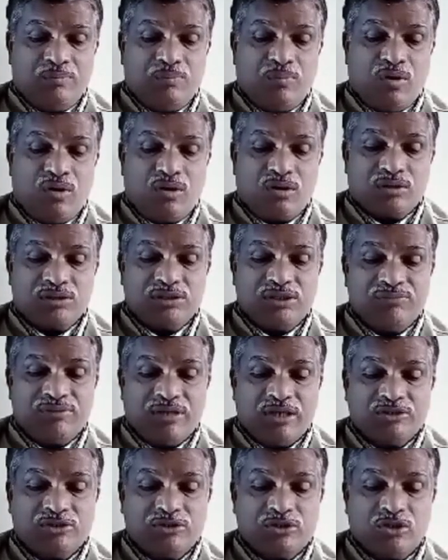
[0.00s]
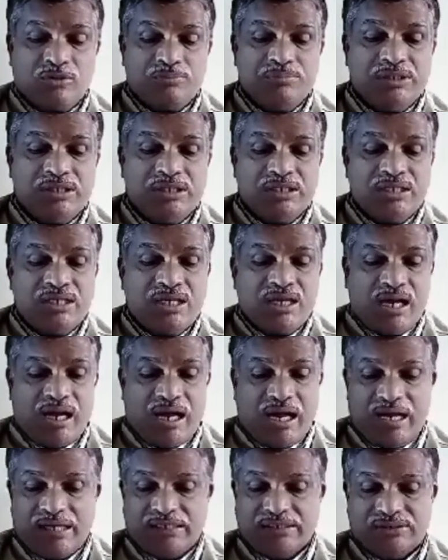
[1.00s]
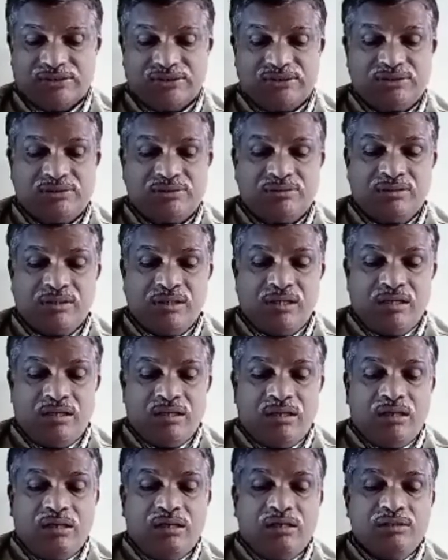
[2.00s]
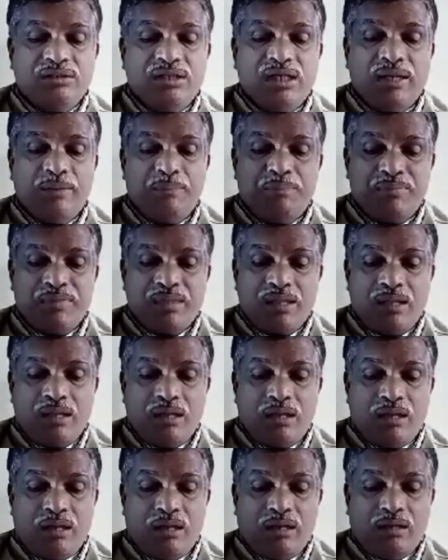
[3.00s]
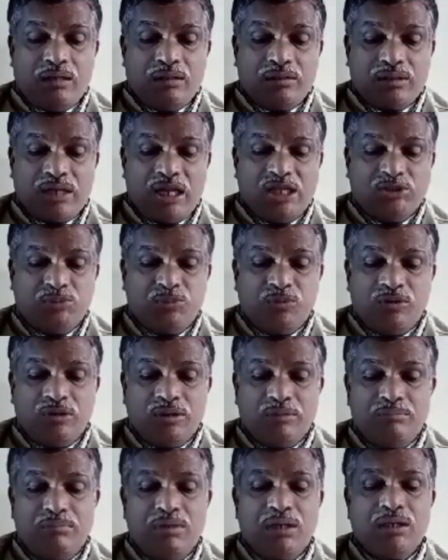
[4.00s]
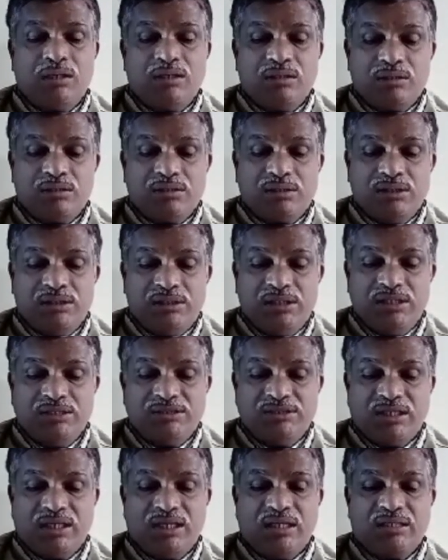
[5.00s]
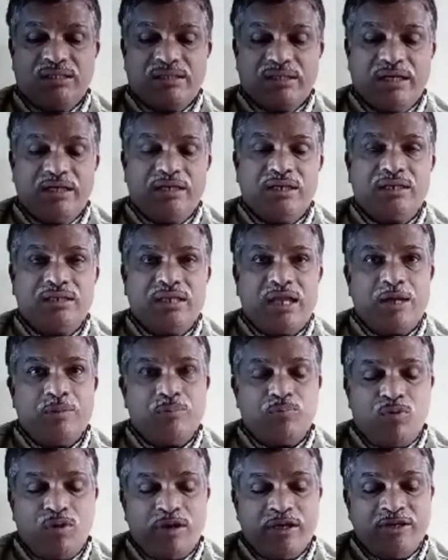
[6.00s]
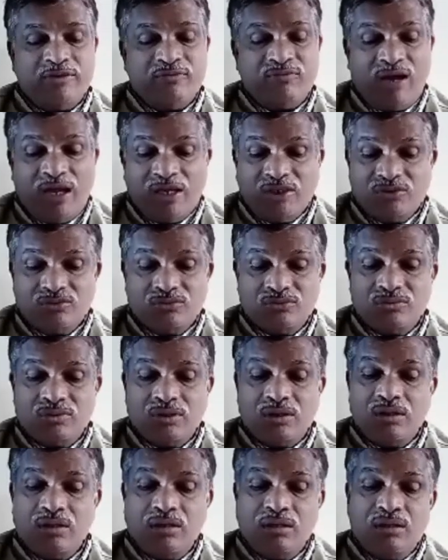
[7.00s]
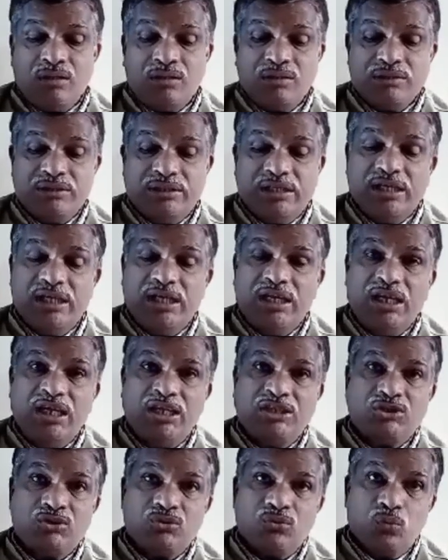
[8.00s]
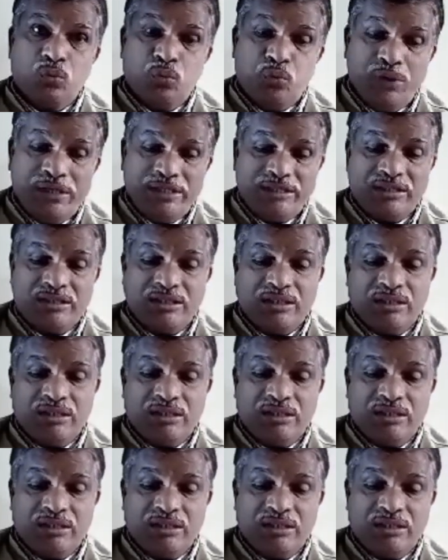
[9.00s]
for the velocity of the ions. The transport number, it is greater than zero point 0.5 decrease with